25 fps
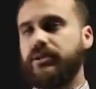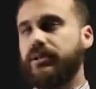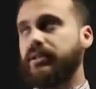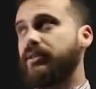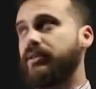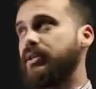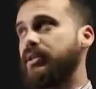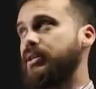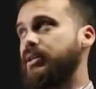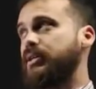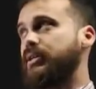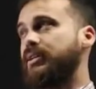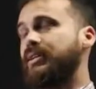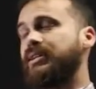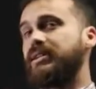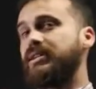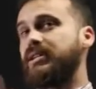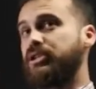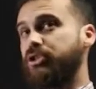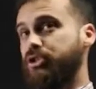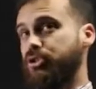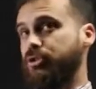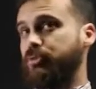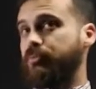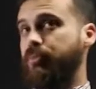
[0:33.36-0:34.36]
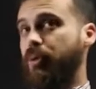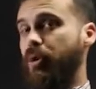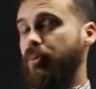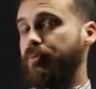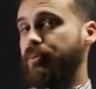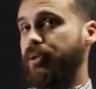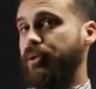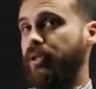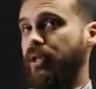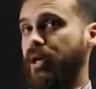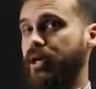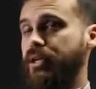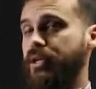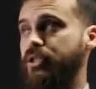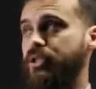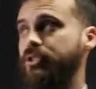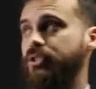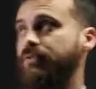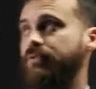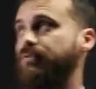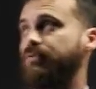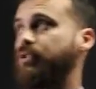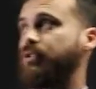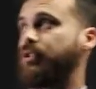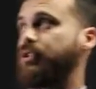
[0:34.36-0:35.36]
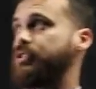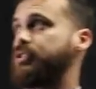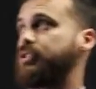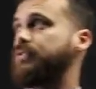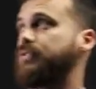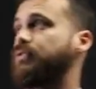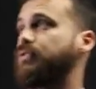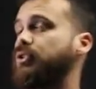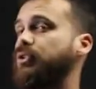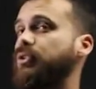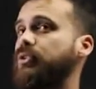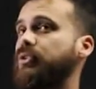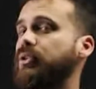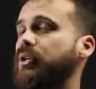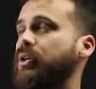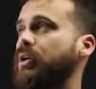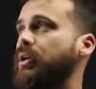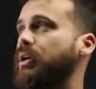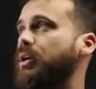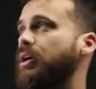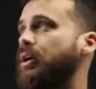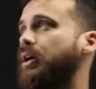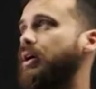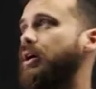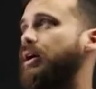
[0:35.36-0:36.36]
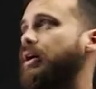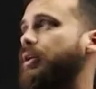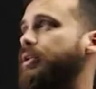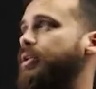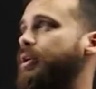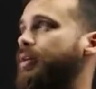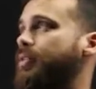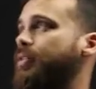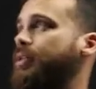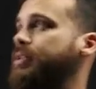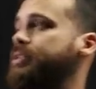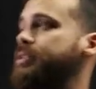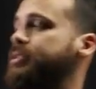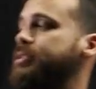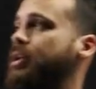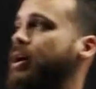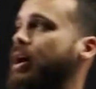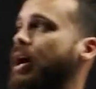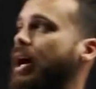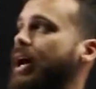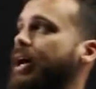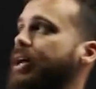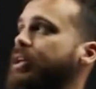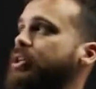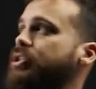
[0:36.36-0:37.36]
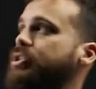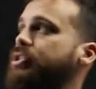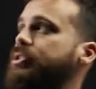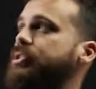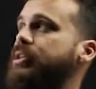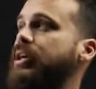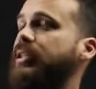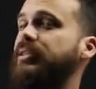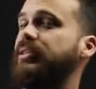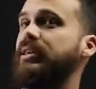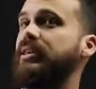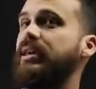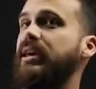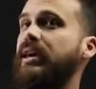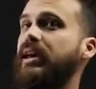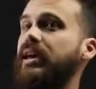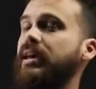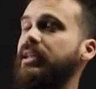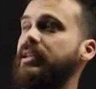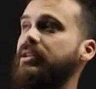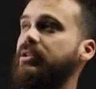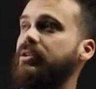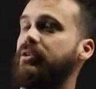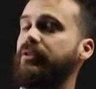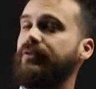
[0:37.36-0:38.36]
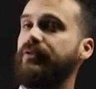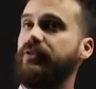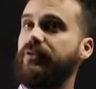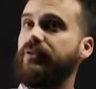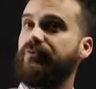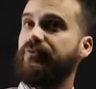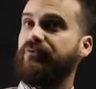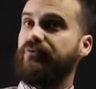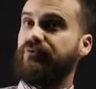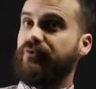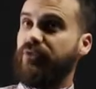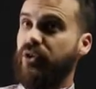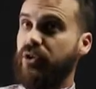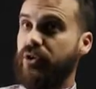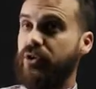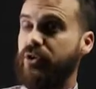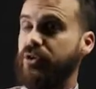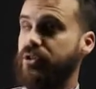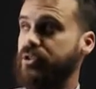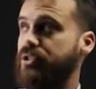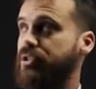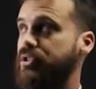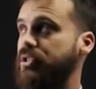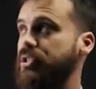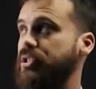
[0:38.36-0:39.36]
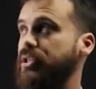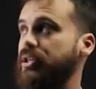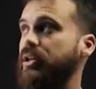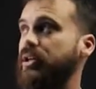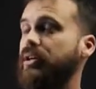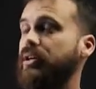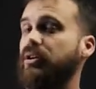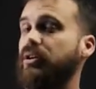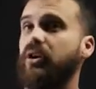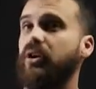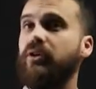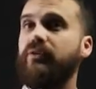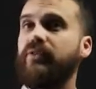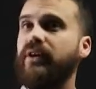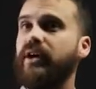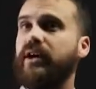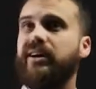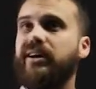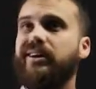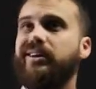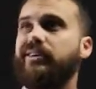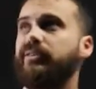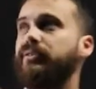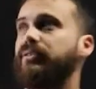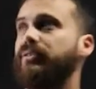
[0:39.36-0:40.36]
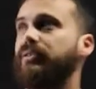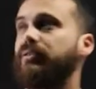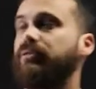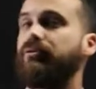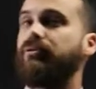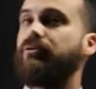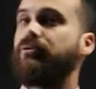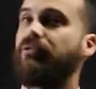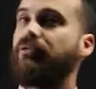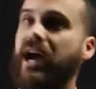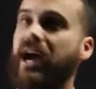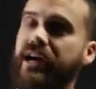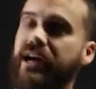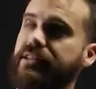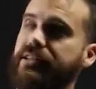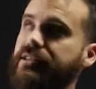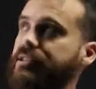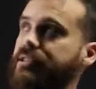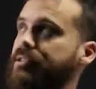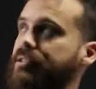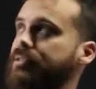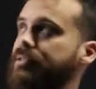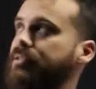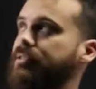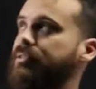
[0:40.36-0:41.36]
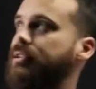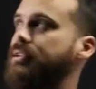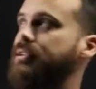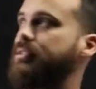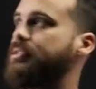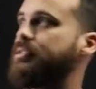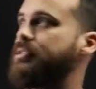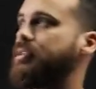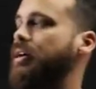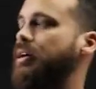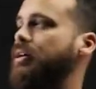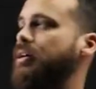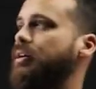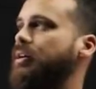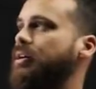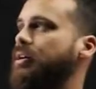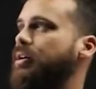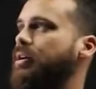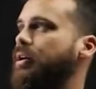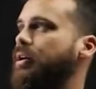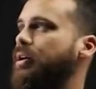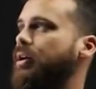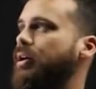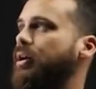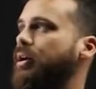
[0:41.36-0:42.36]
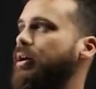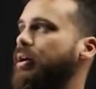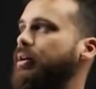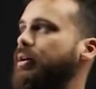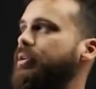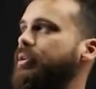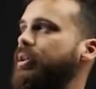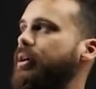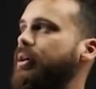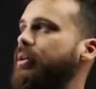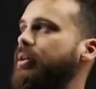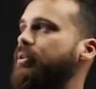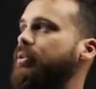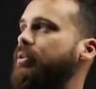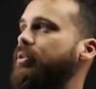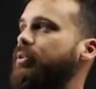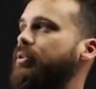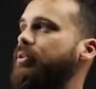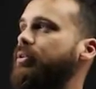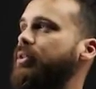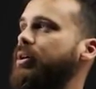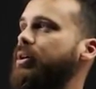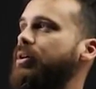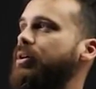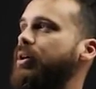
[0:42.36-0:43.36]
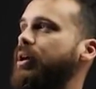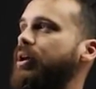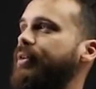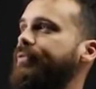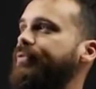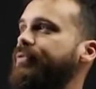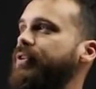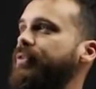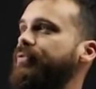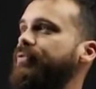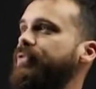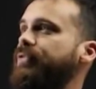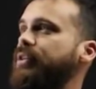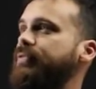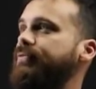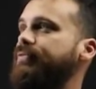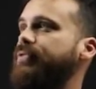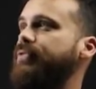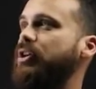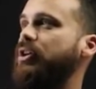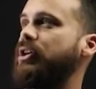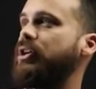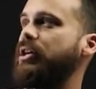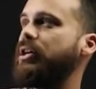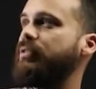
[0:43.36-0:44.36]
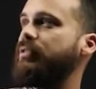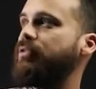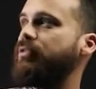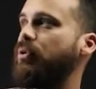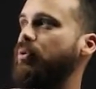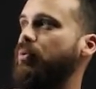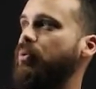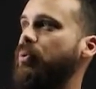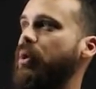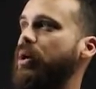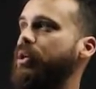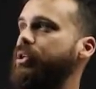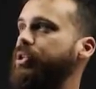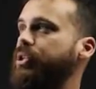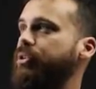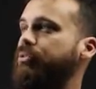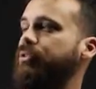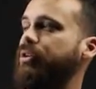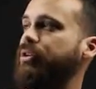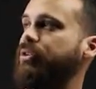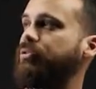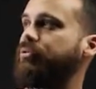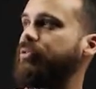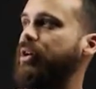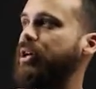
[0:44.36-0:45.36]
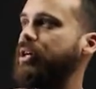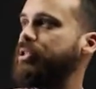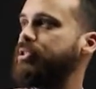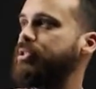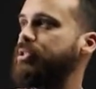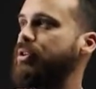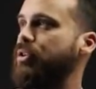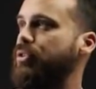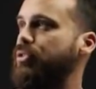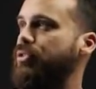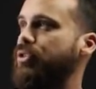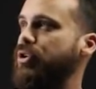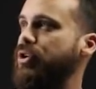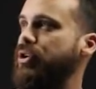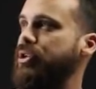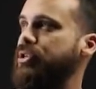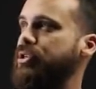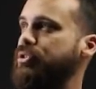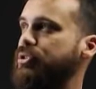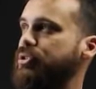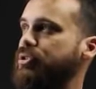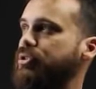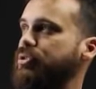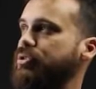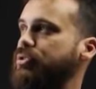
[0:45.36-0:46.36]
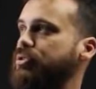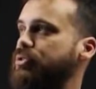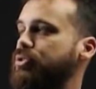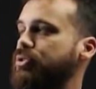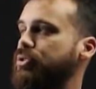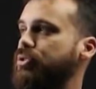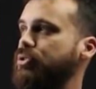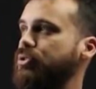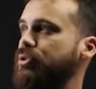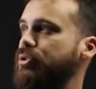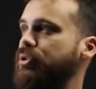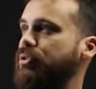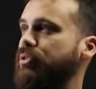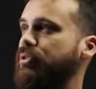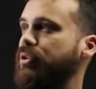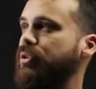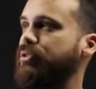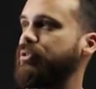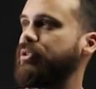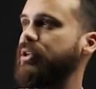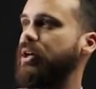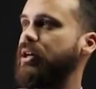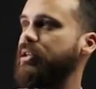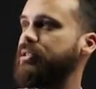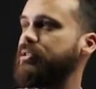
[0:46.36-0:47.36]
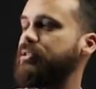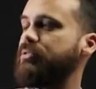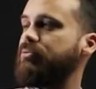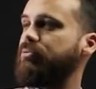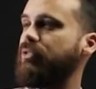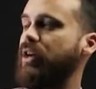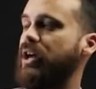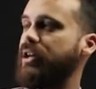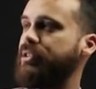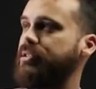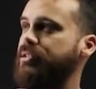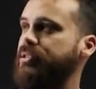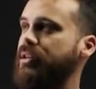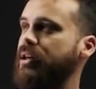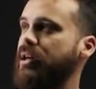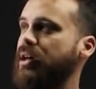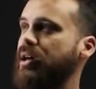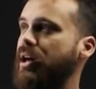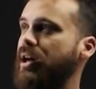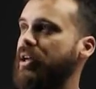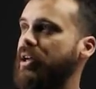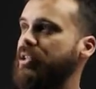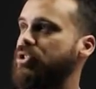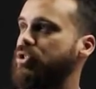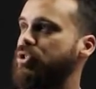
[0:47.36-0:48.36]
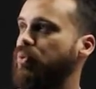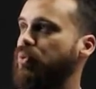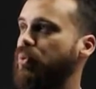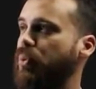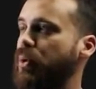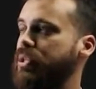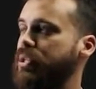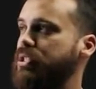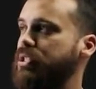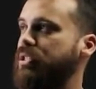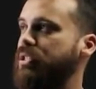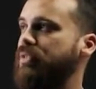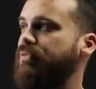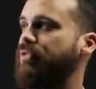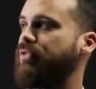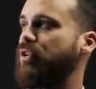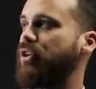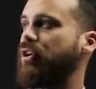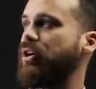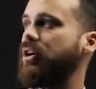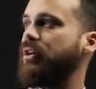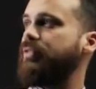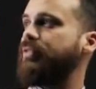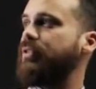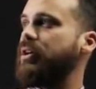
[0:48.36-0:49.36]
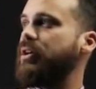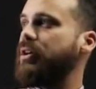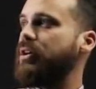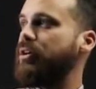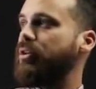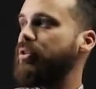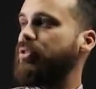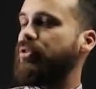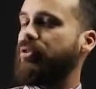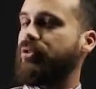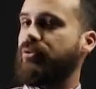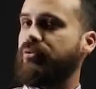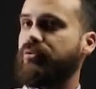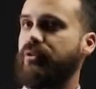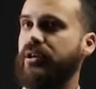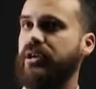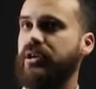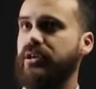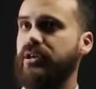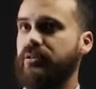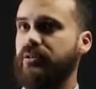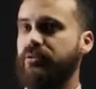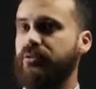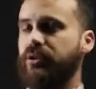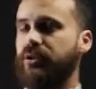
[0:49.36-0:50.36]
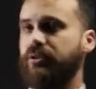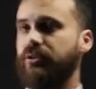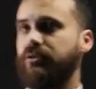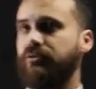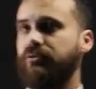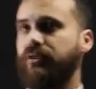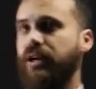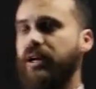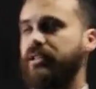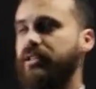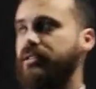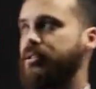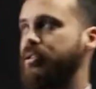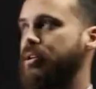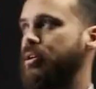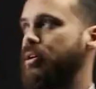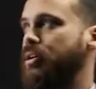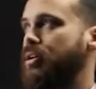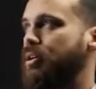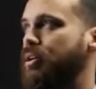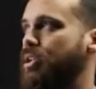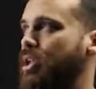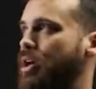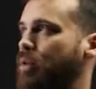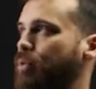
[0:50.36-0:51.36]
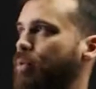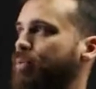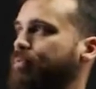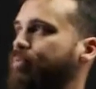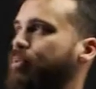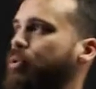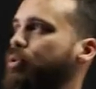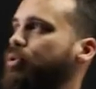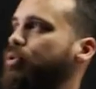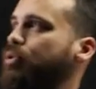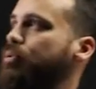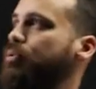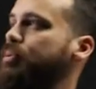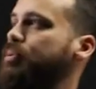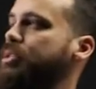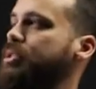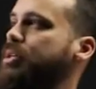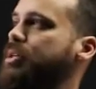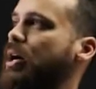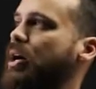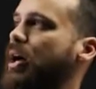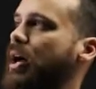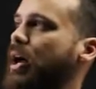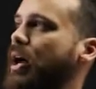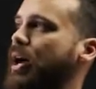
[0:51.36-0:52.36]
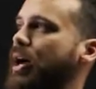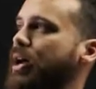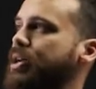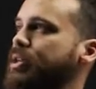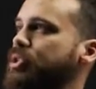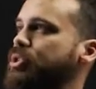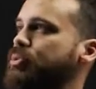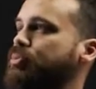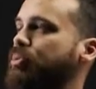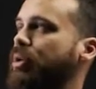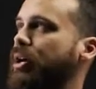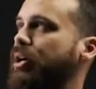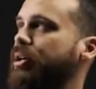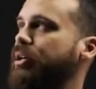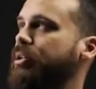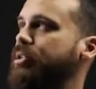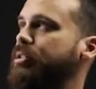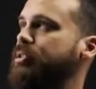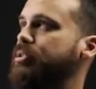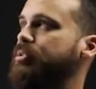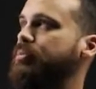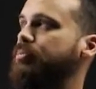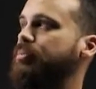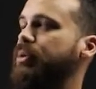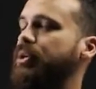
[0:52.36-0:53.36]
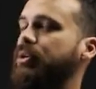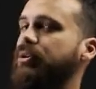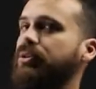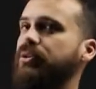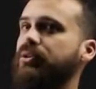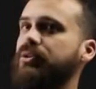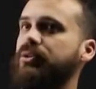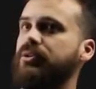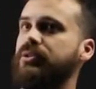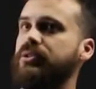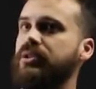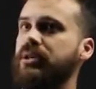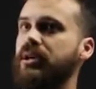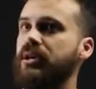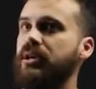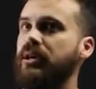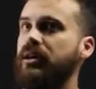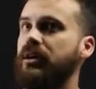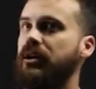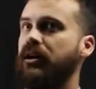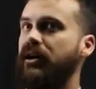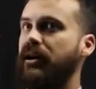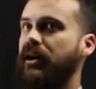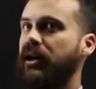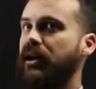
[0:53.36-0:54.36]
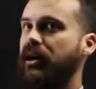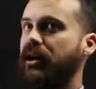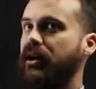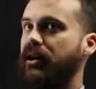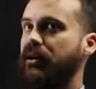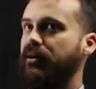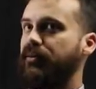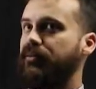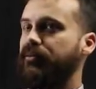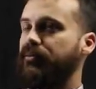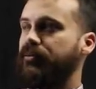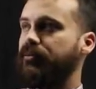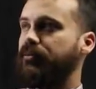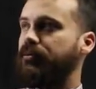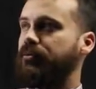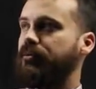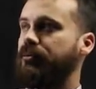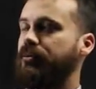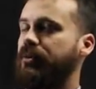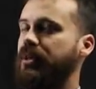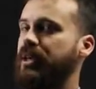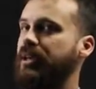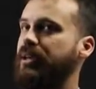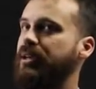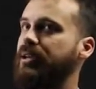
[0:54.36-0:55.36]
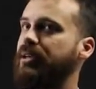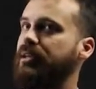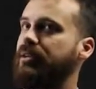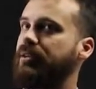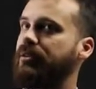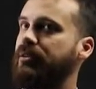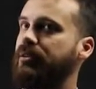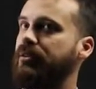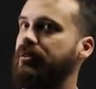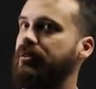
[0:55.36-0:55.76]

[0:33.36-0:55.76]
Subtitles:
at the initial population first of all. Now these are the ages at the end of the first year of our rats, let's say. Now there are 55 one-year-old rats, 32 two-year-old rats, and 25 three-year-old rats. Now we've put them into age brackets because their